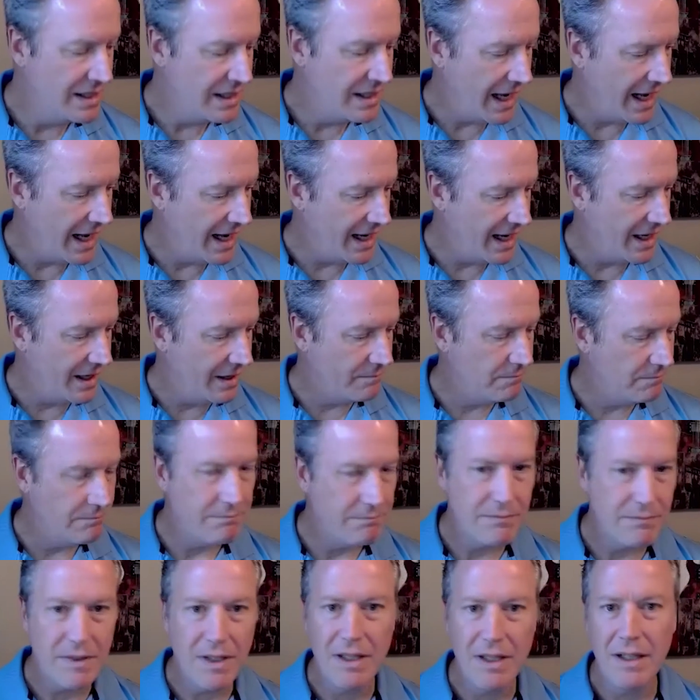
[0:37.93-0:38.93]
Um,
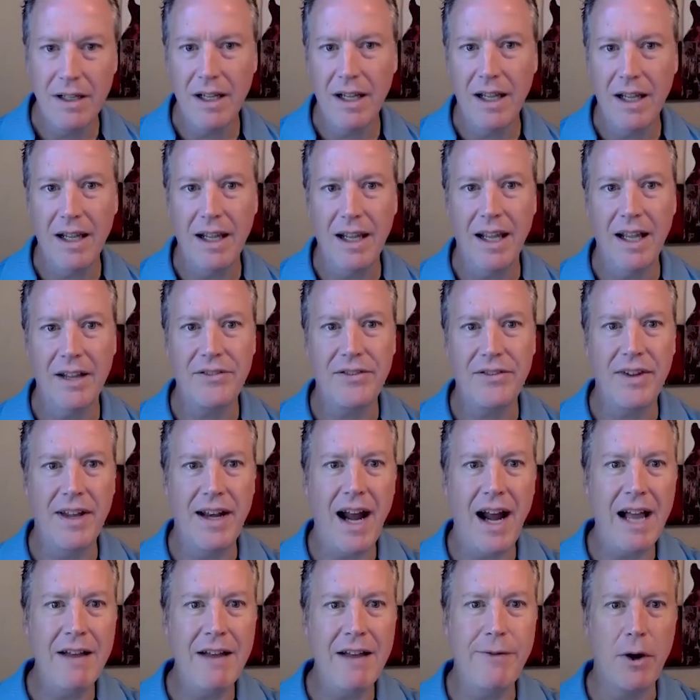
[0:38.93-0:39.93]
it's an
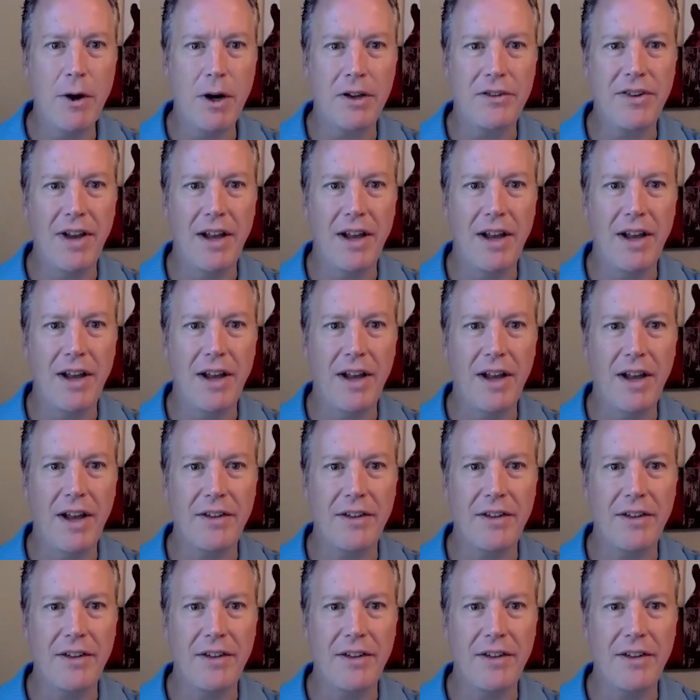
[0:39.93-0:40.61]
iPhone accessory,